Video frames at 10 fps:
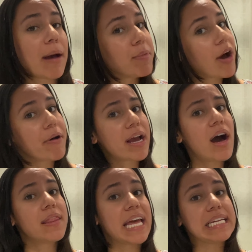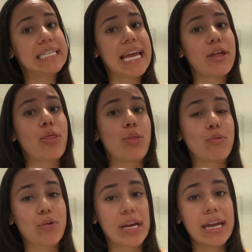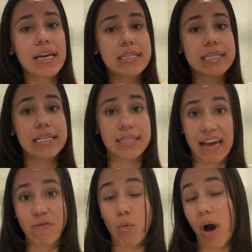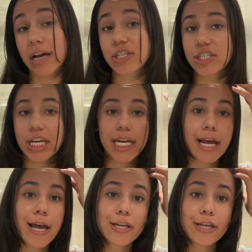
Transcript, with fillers: I'm going on like day three since I've washed it.